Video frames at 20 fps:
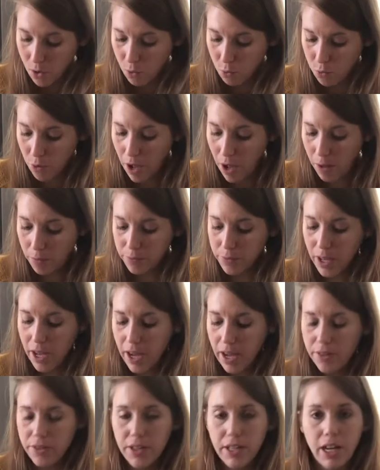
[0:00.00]
Well,
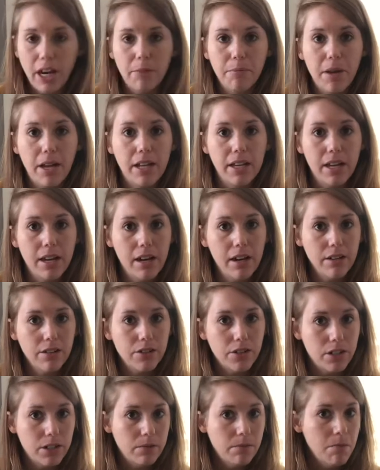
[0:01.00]
I think our main
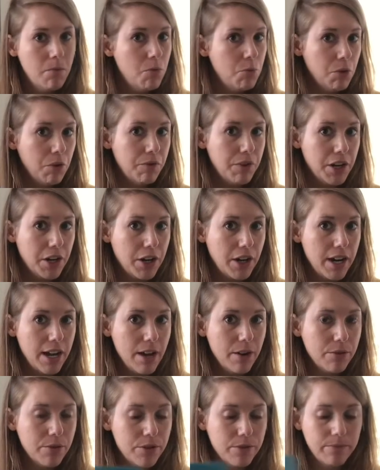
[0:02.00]
character will figure it
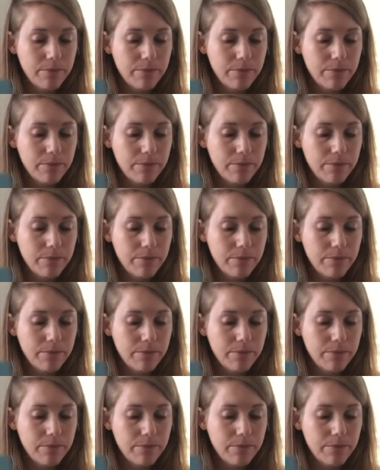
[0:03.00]
out.